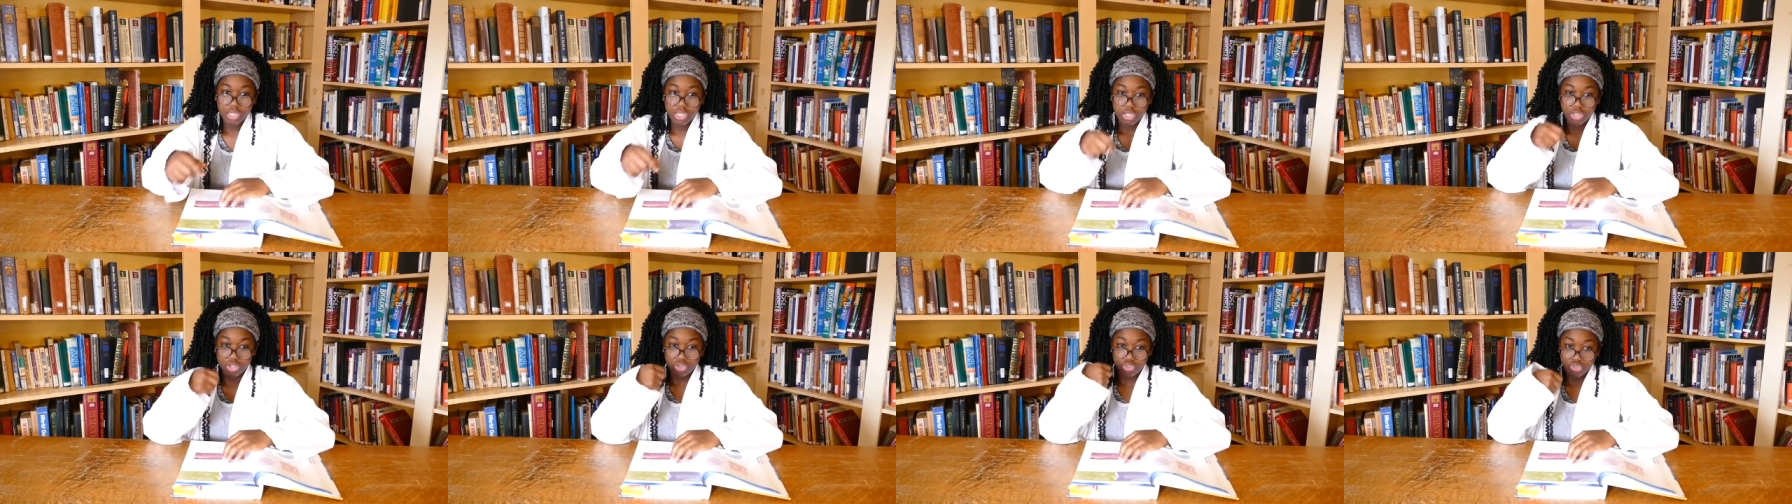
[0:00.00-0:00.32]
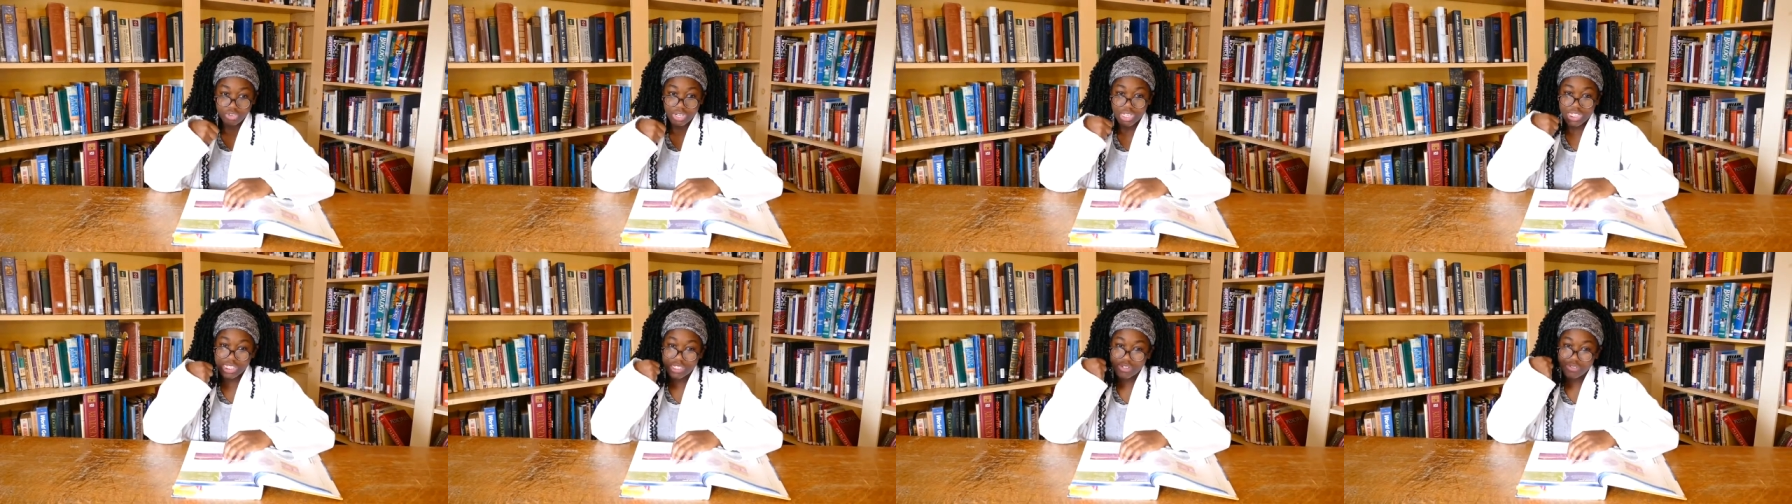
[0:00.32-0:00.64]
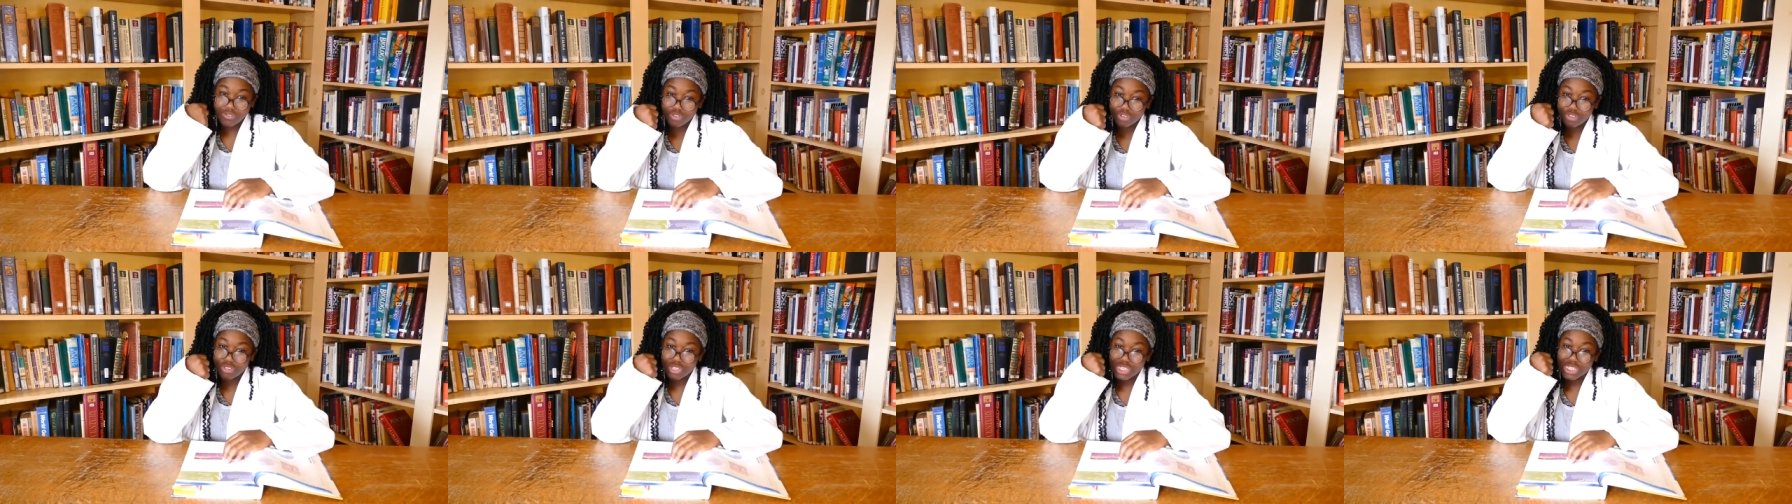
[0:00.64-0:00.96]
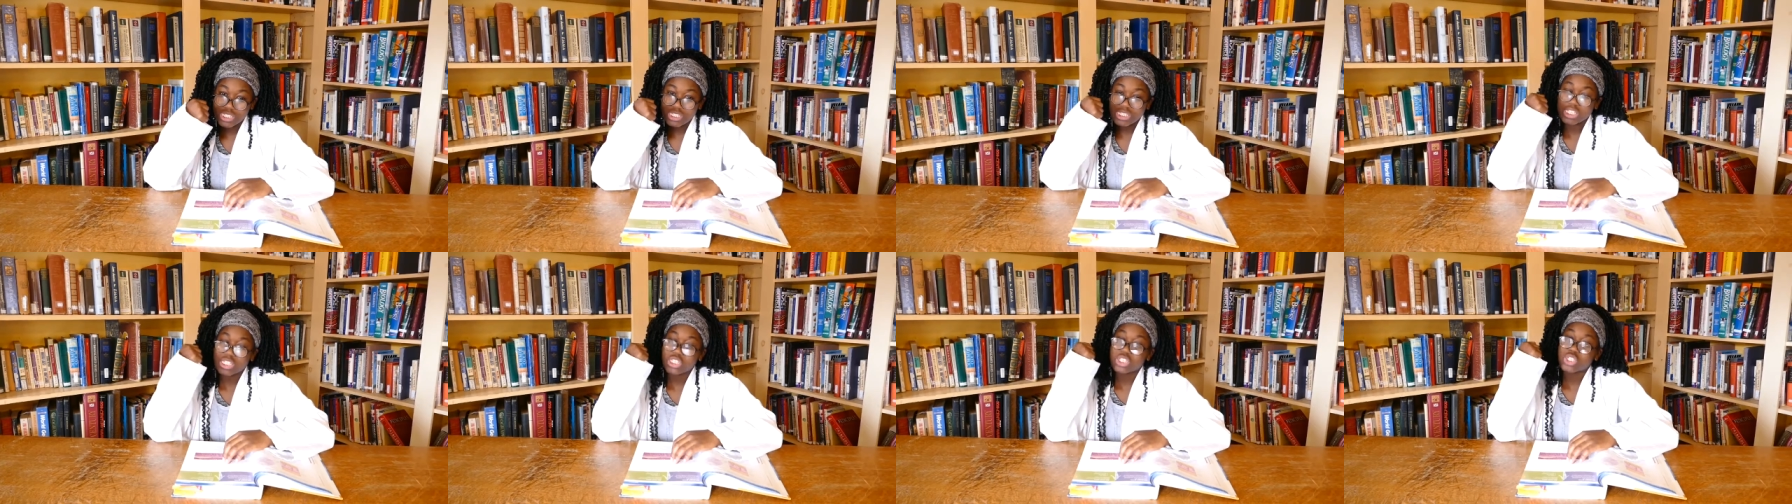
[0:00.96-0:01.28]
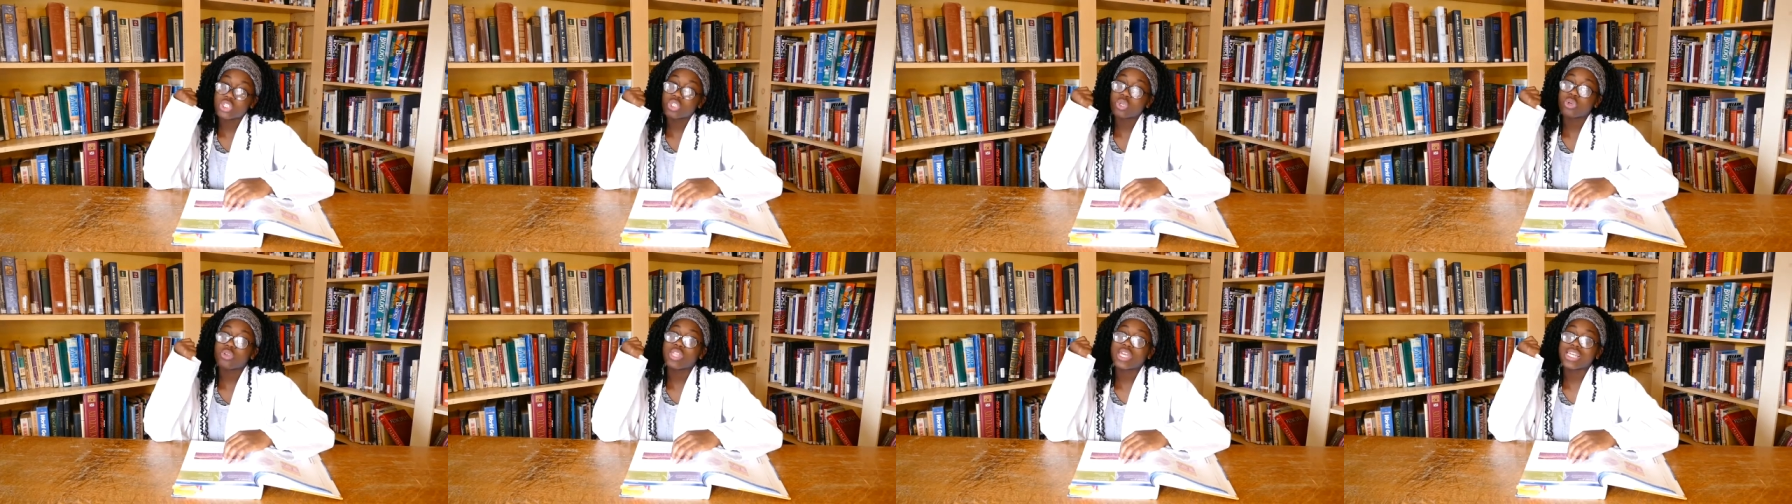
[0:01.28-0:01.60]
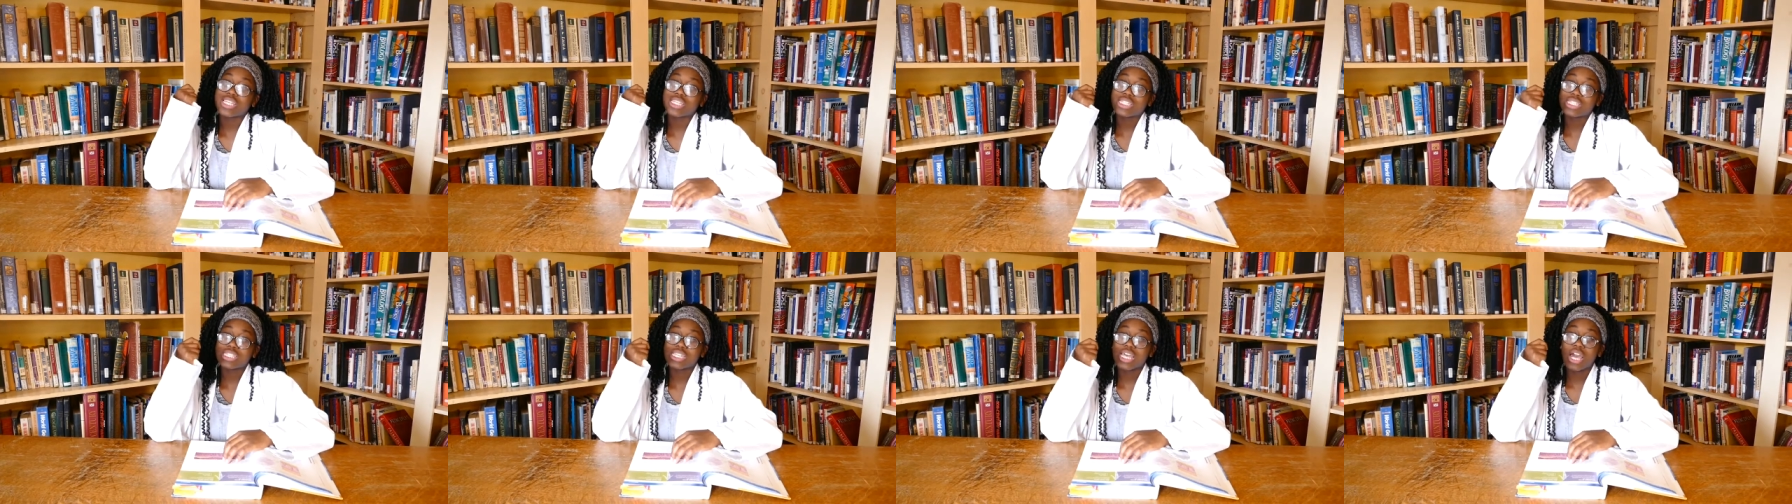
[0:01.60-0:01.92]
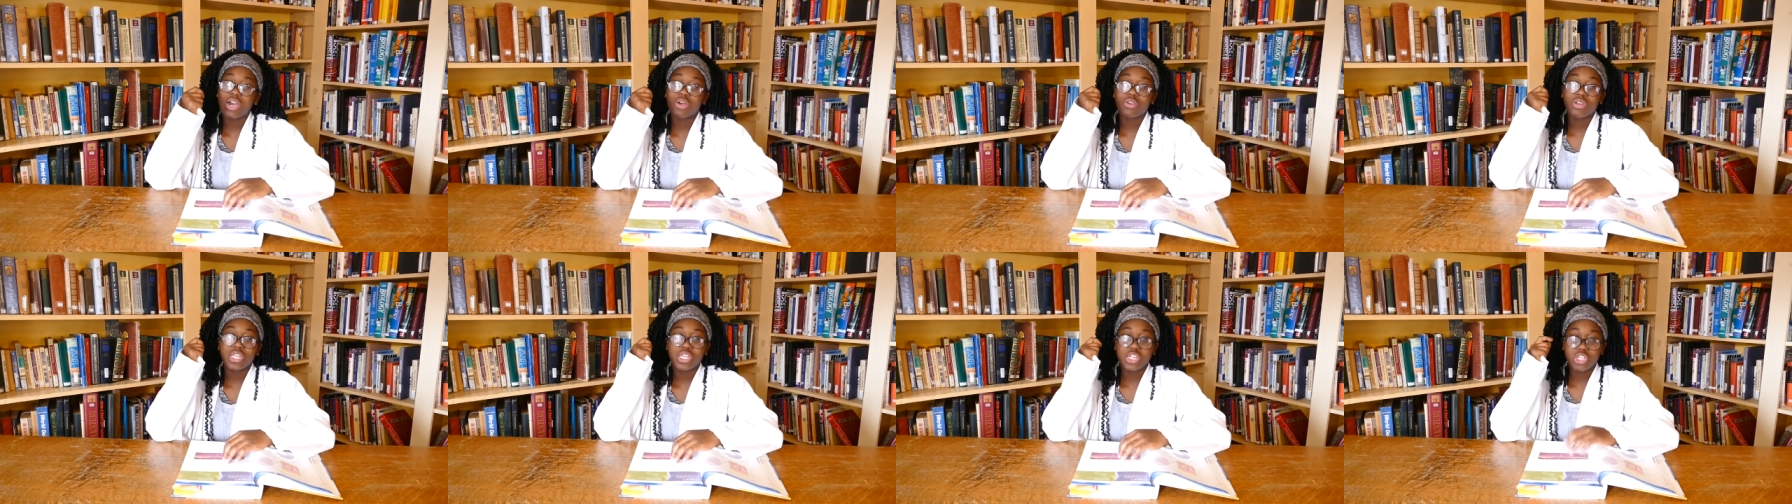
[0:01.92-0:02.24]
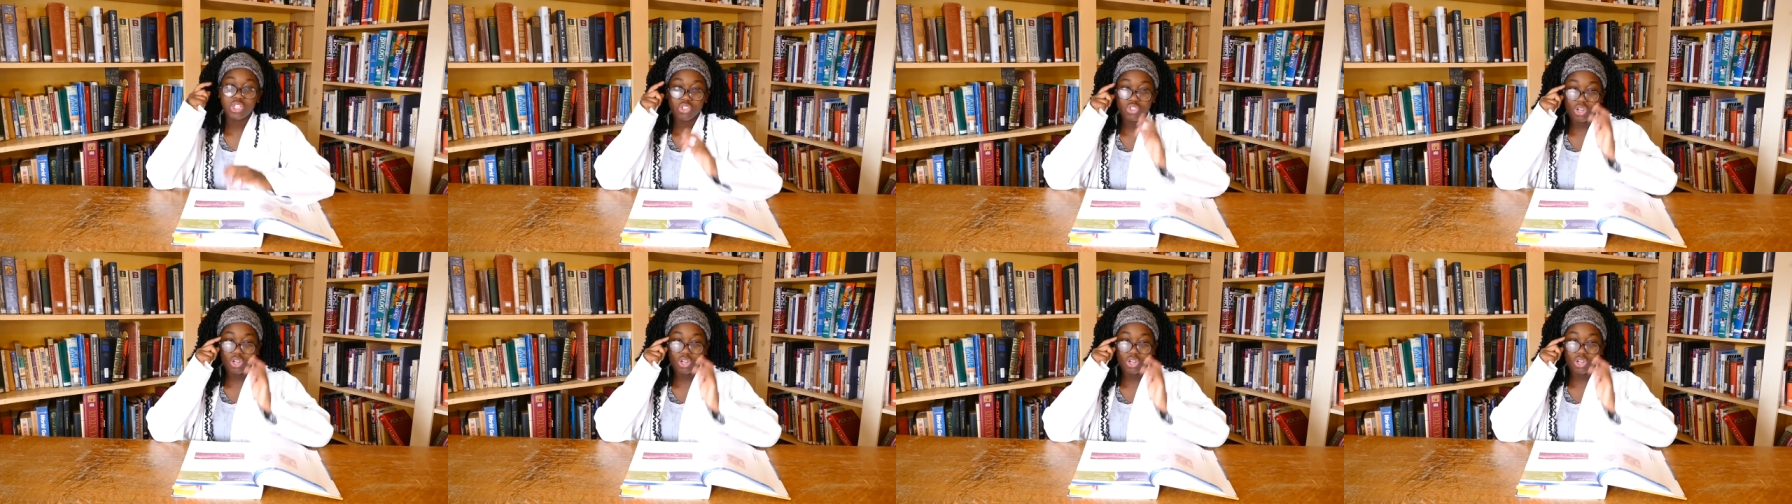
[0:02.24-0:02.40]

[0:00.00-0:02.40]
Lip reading: The reason for this is so that sound can